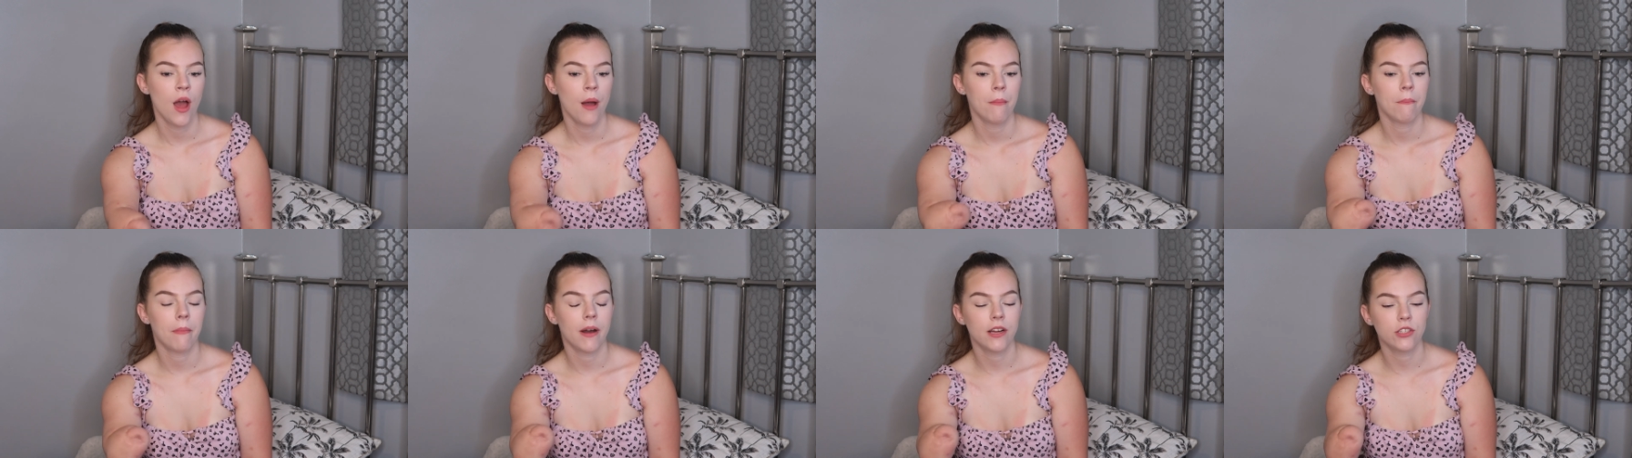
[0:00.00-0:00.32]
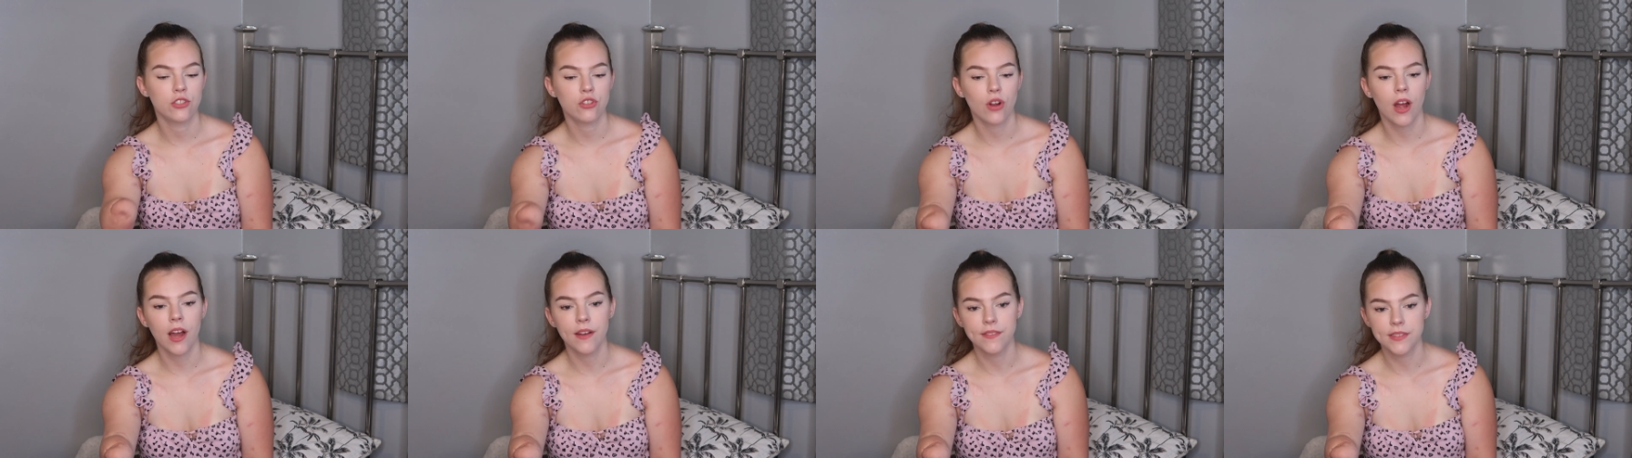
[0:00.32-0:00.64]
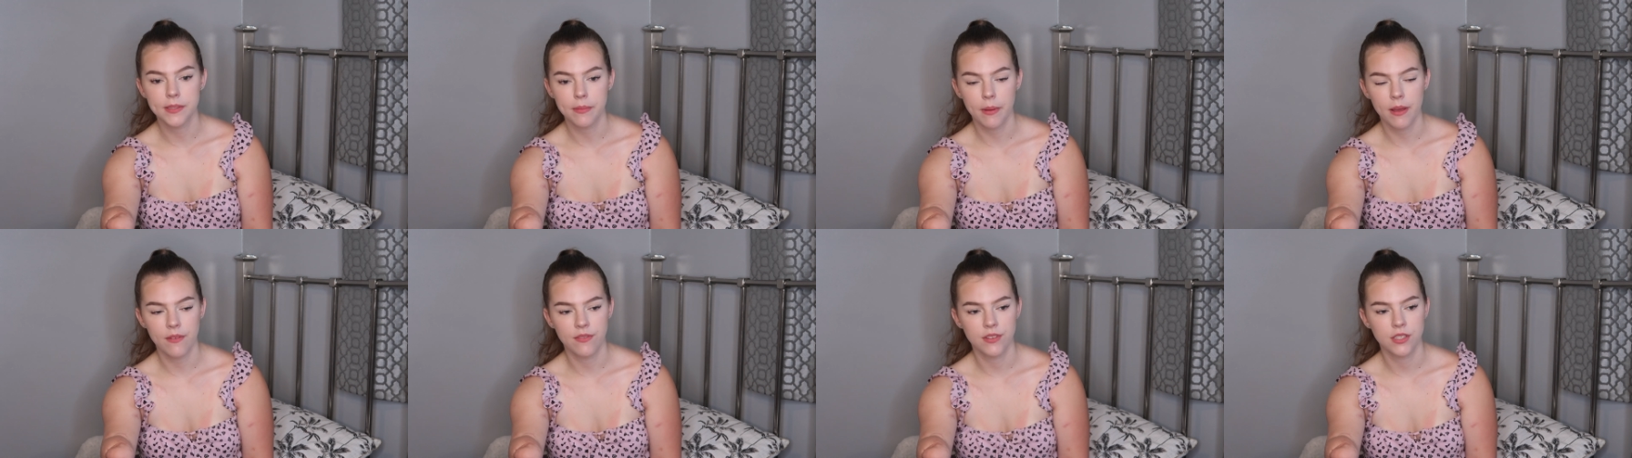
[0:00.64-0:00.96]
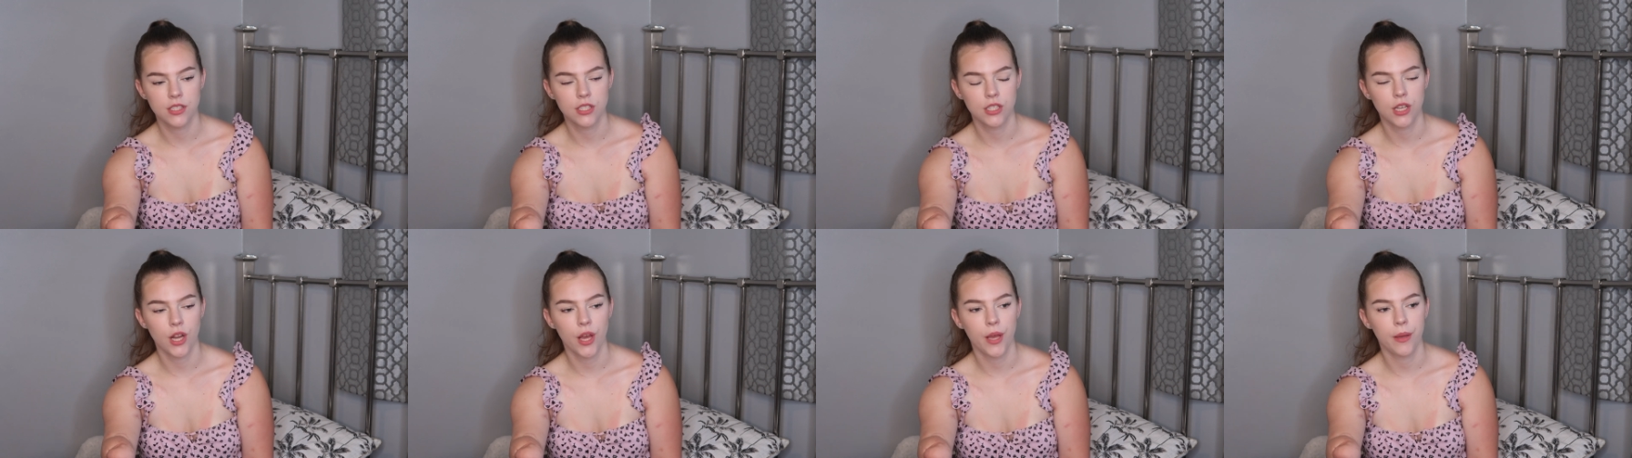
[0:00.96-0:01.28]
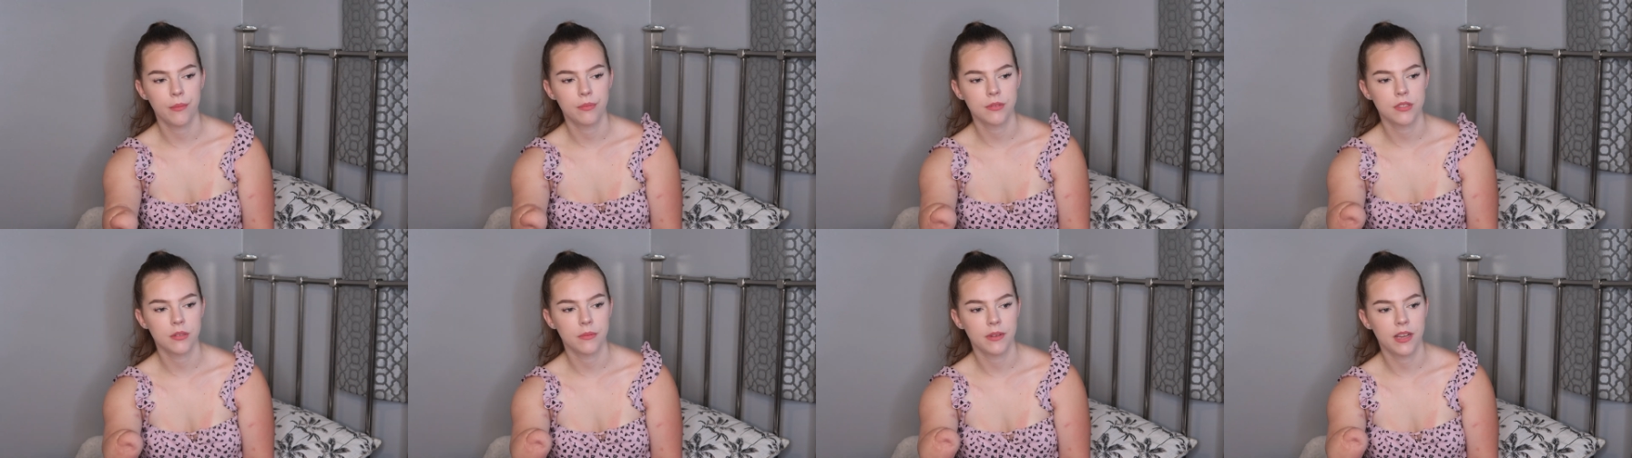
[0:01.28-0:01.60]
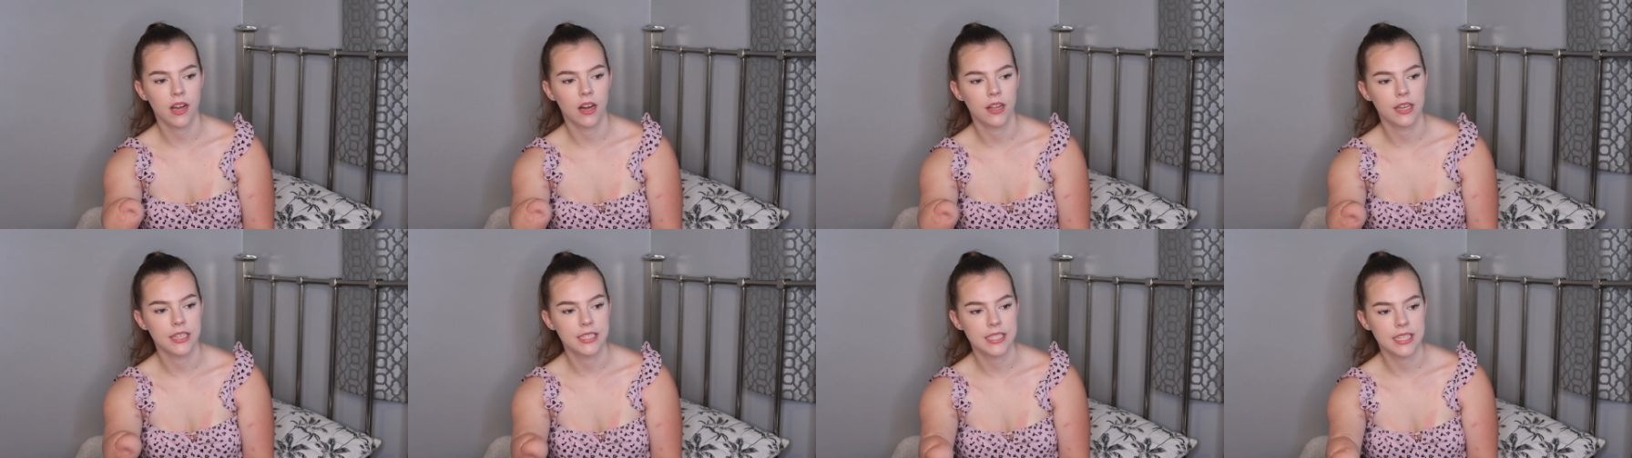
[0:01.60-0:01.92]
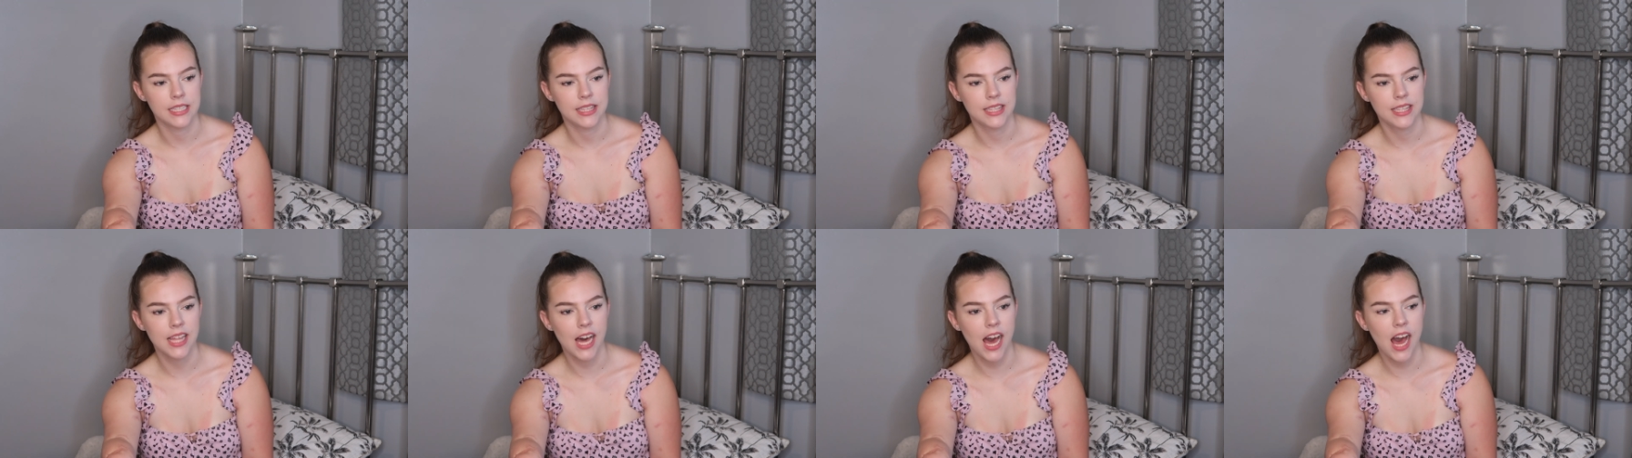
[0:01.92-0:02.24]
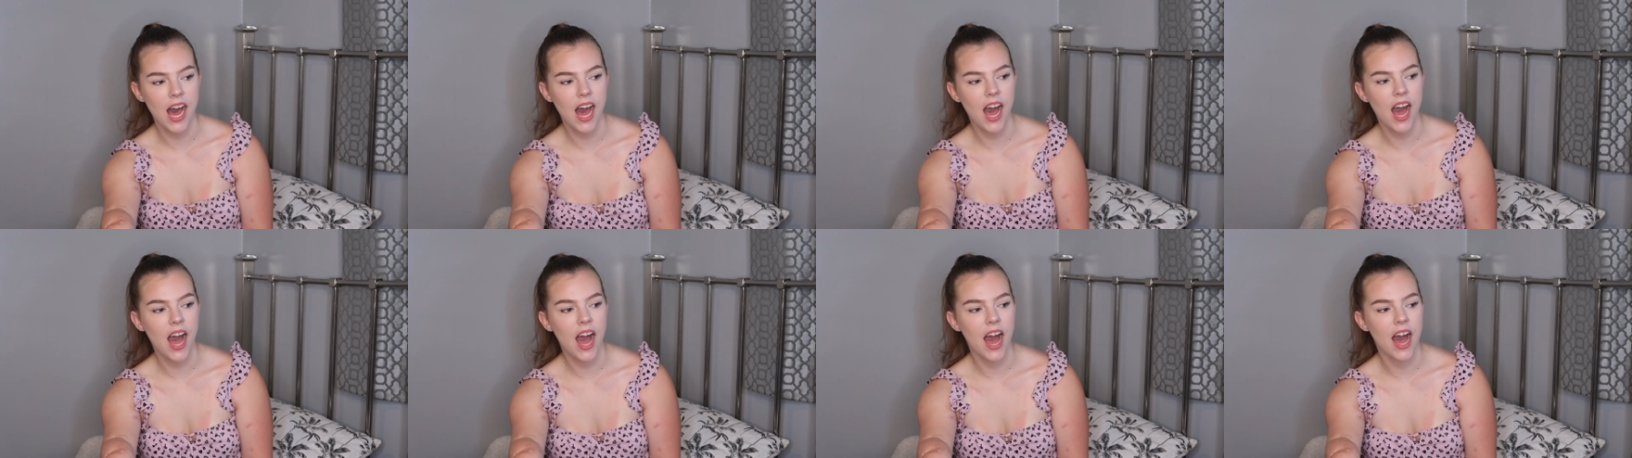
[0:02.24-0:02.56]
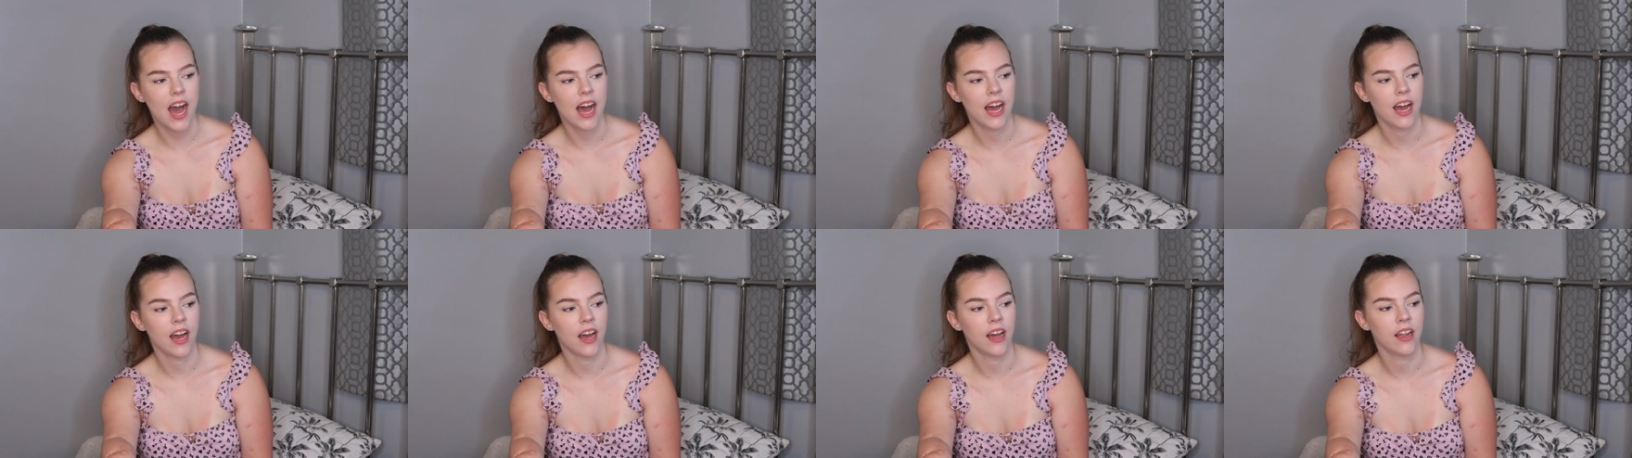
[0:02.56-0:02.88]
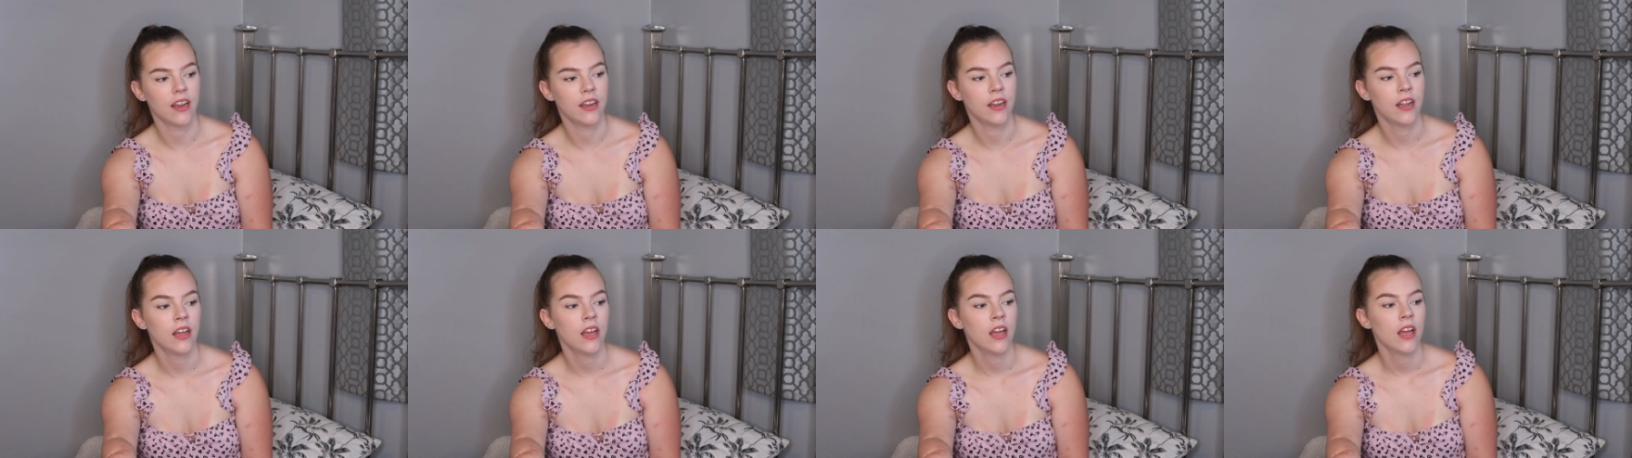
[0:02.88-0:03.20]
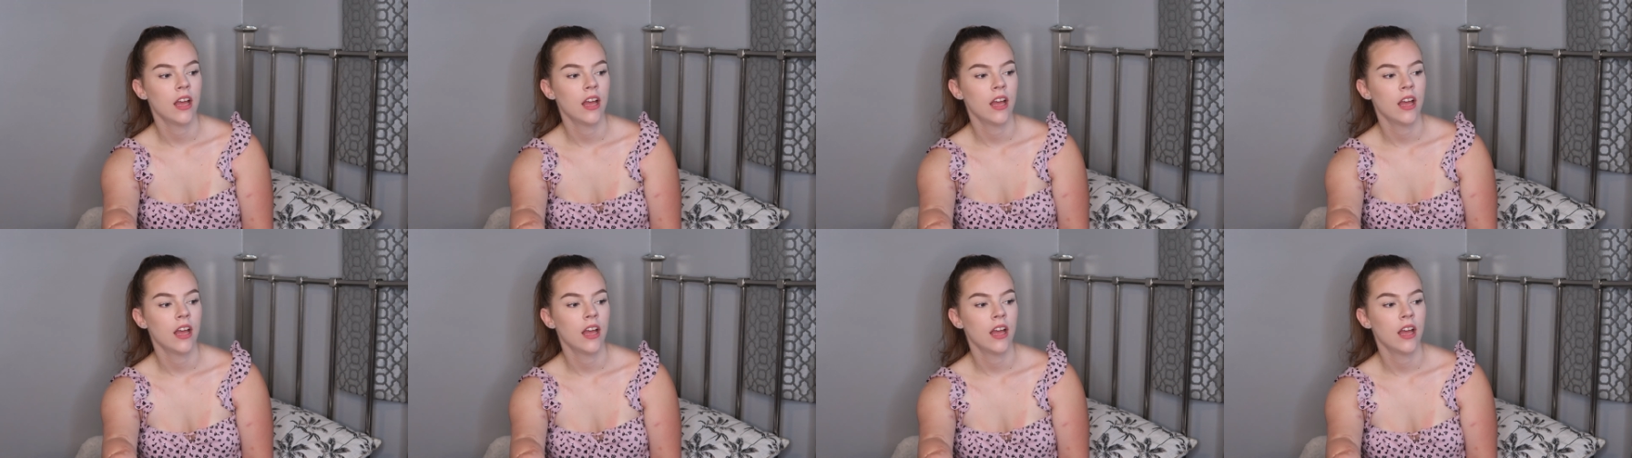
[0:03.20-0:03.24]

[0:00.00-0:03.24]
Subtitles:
My drive's a bit of a slope, so we kind of did that, and